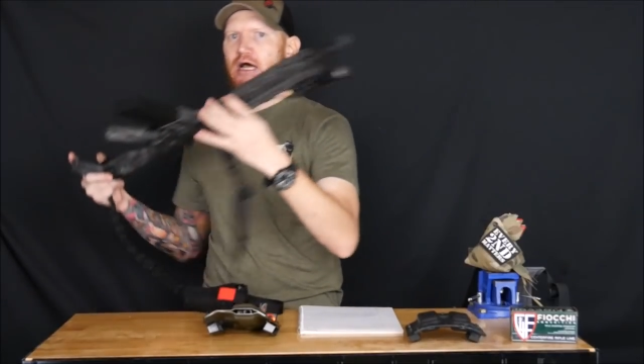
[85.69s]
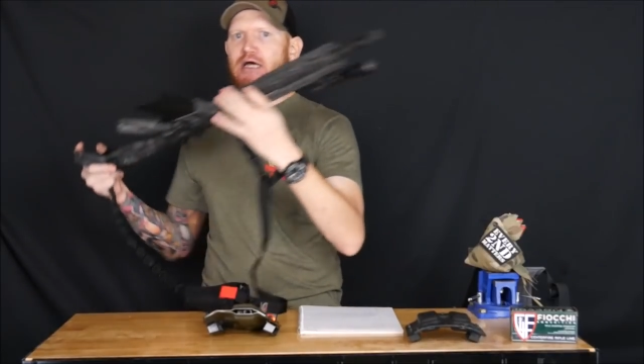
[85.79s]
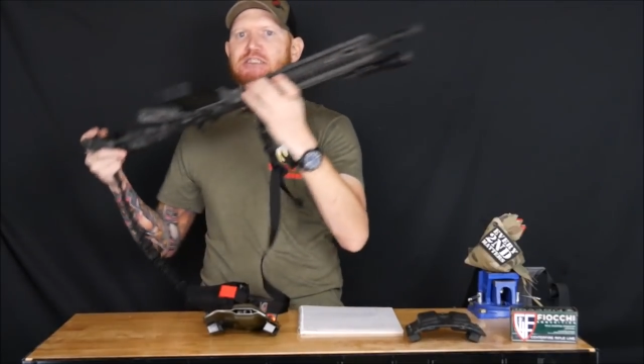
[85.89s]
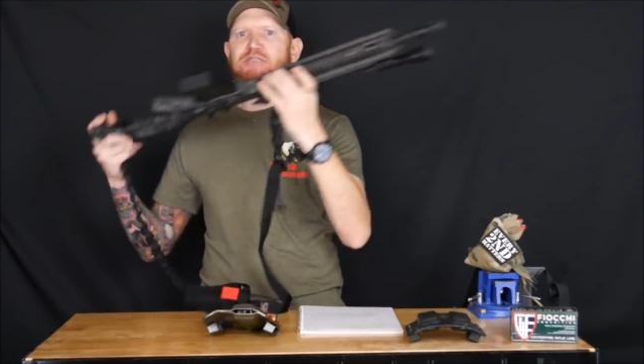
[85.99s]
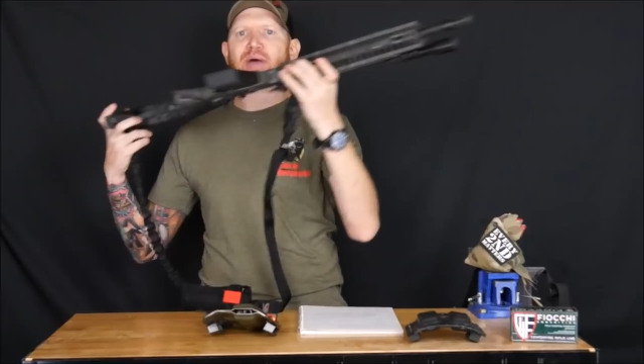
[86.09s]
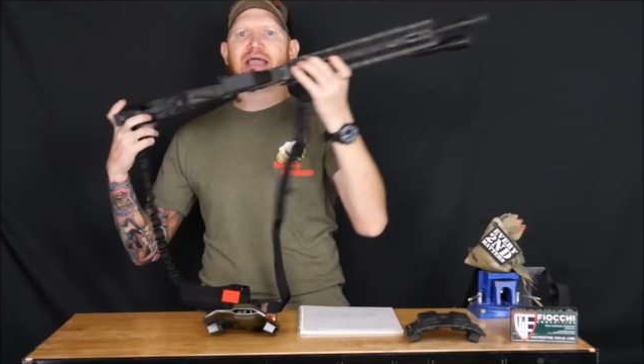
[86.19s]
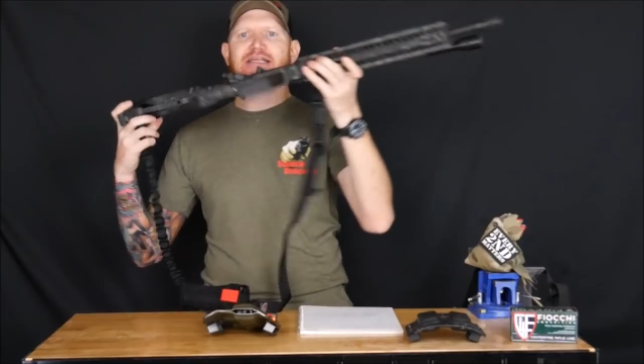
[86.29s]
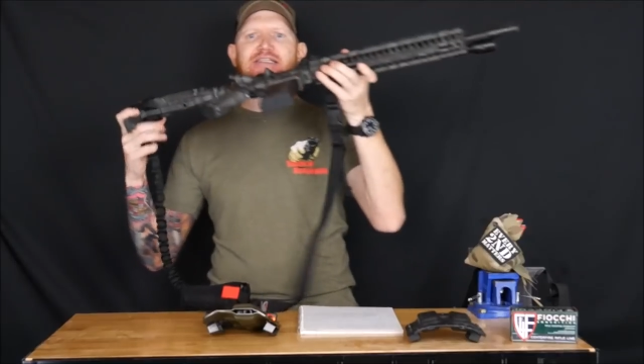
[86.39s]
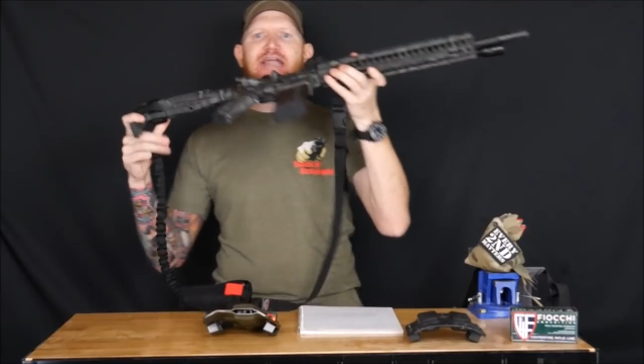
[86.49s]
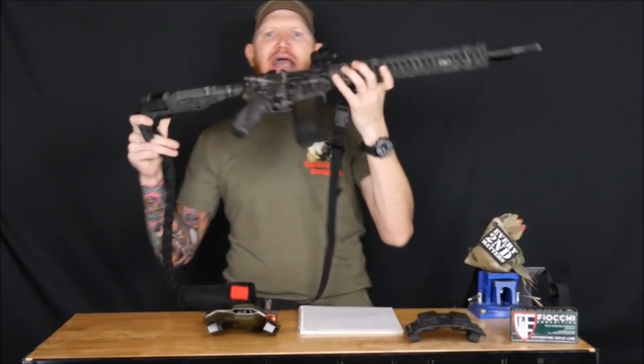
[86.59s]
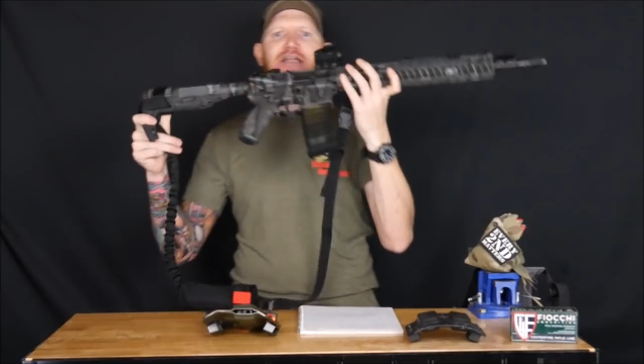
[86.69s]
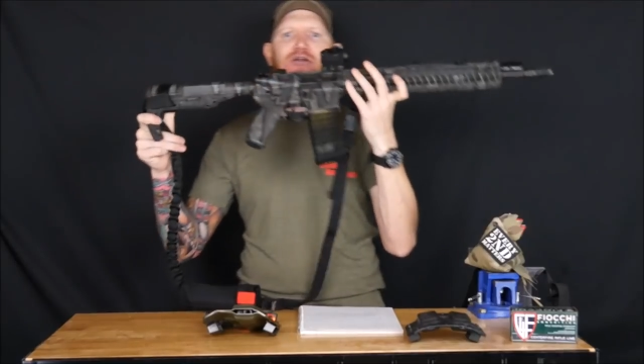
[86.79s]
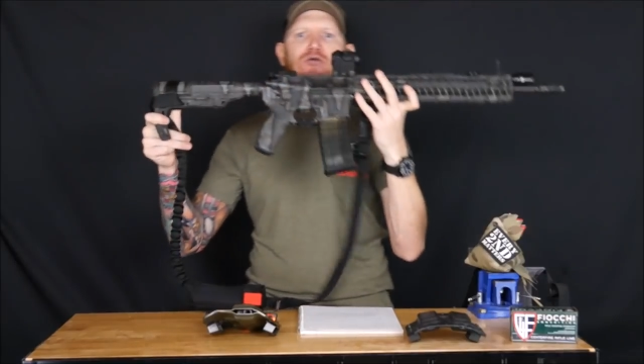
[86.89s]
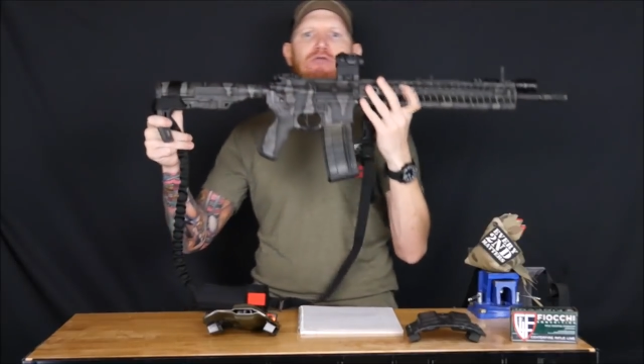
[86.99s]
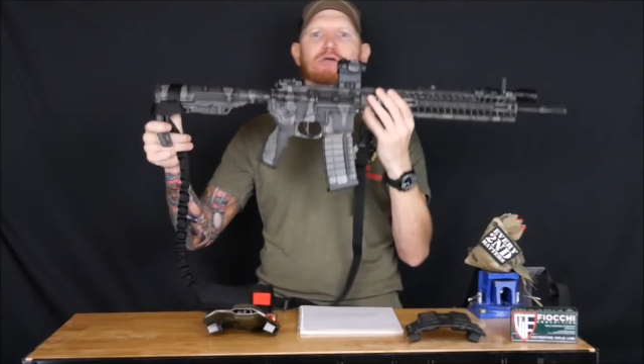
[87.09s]
Spikes
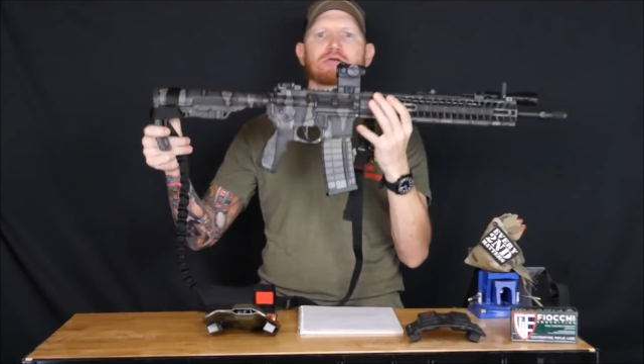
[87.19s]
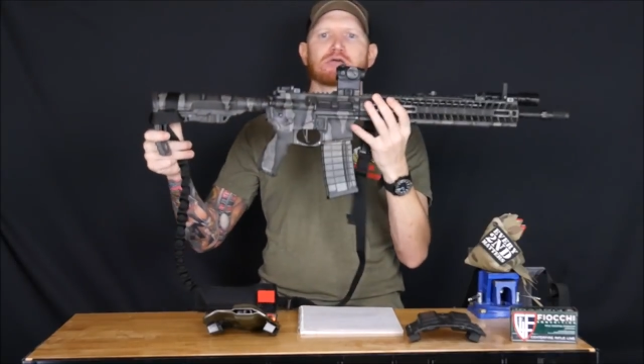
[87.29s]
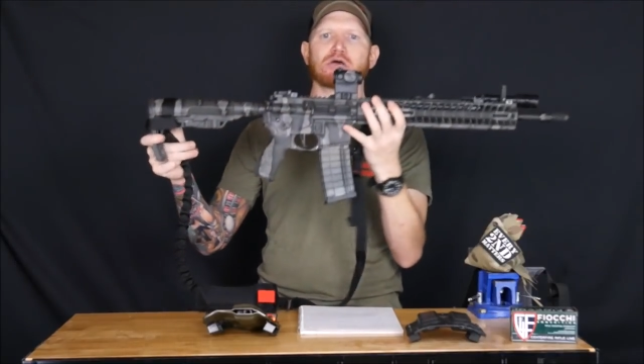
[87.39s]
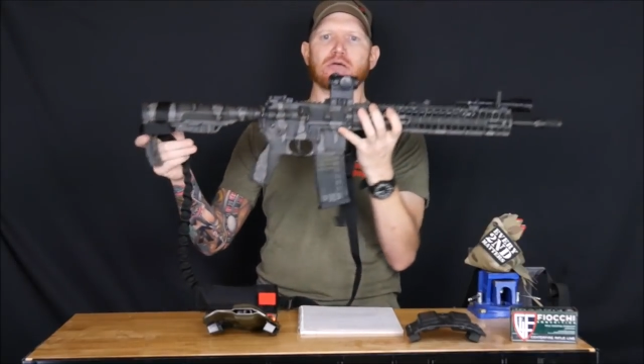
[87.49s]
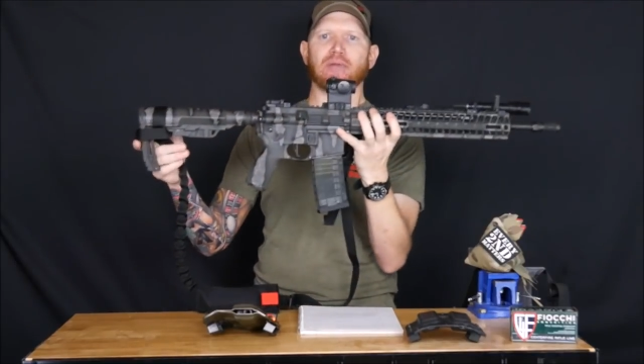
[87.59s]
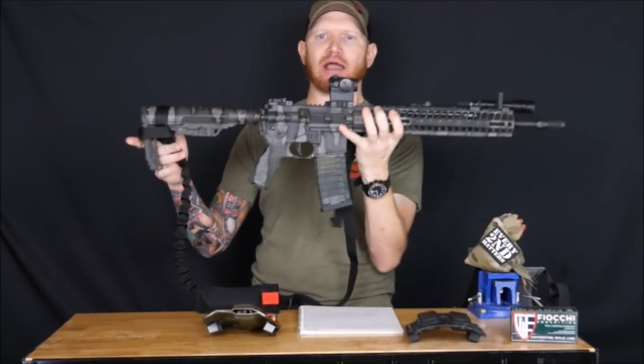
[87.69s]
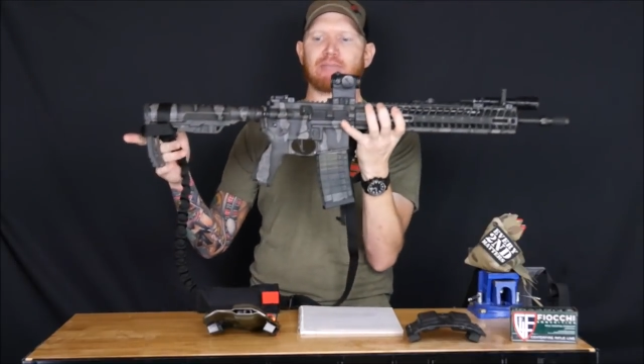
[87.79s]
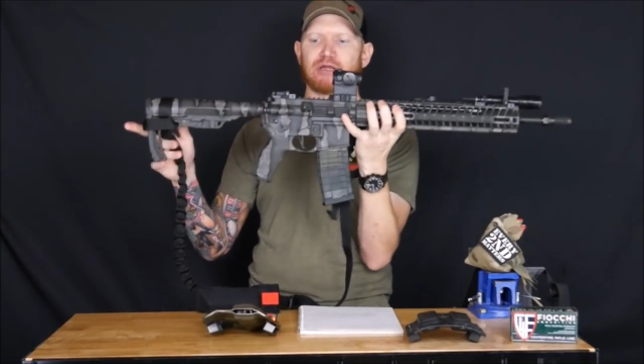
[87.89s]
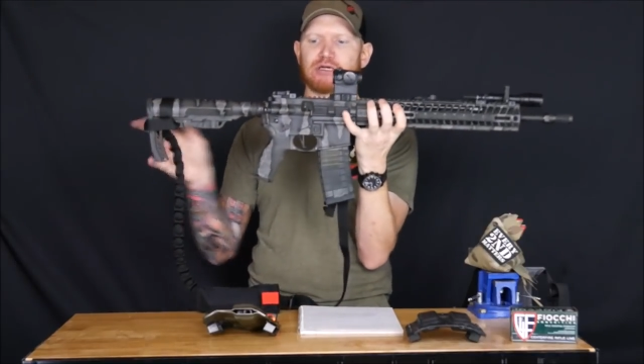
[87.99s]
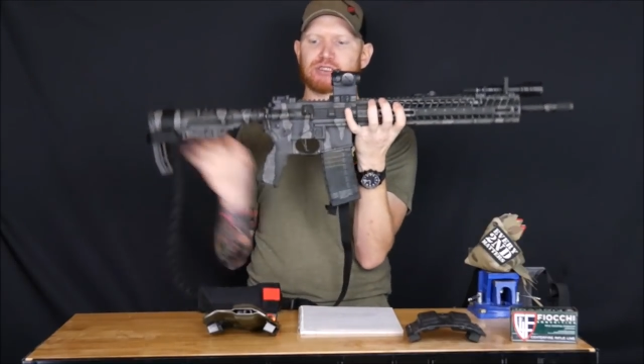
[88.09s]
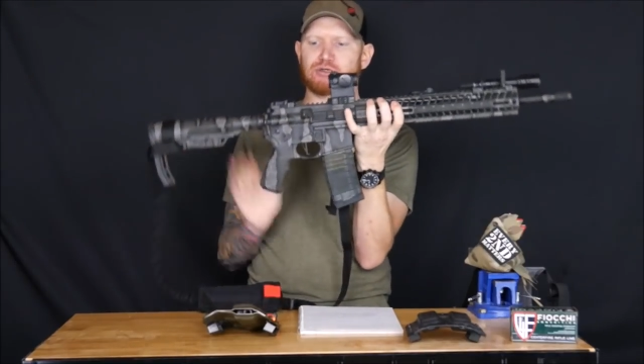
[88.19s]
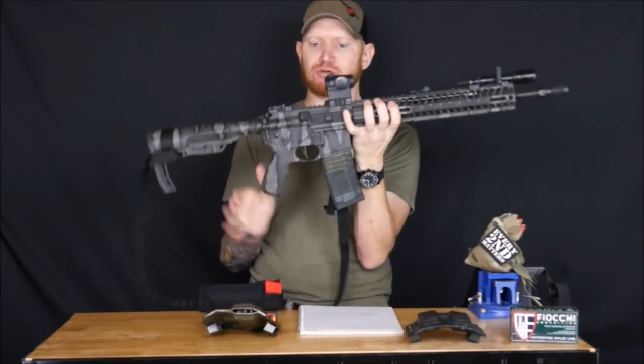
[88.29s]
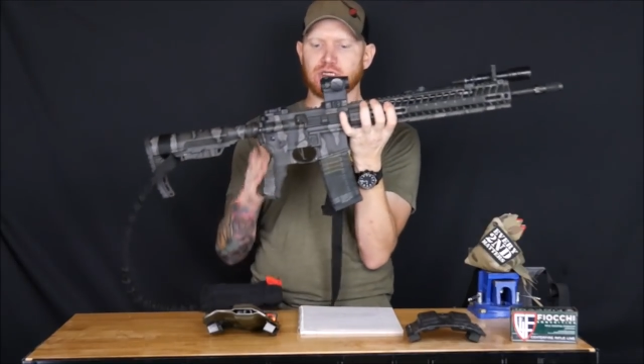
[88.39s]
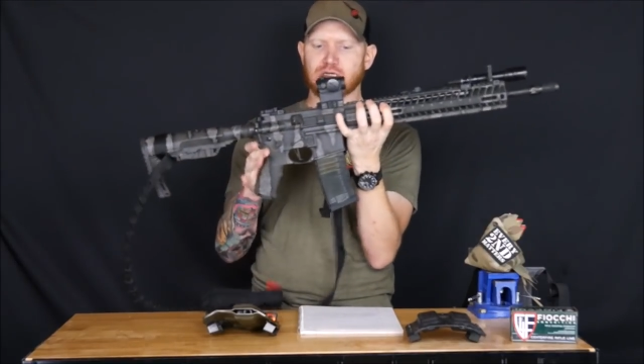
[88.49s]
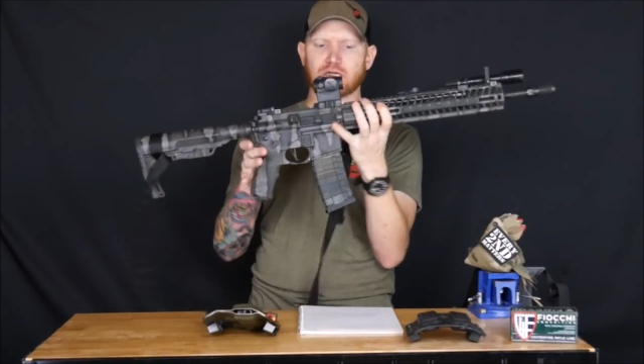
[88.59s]
Tactical Pipe Hitters
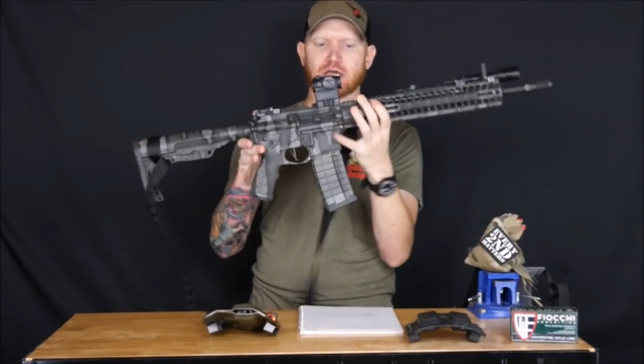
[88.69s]
Union